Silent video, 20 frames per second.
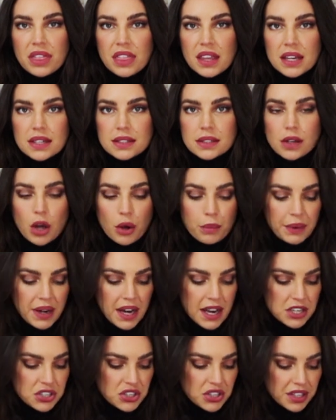with these
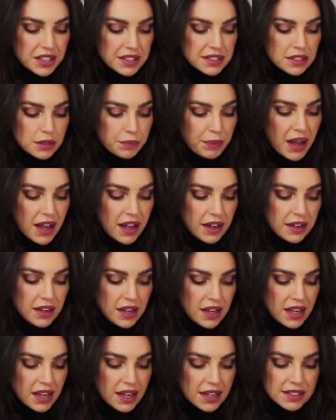combinations? But
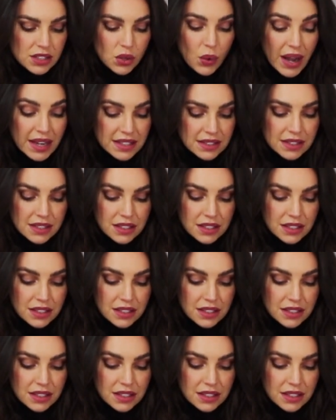it's quite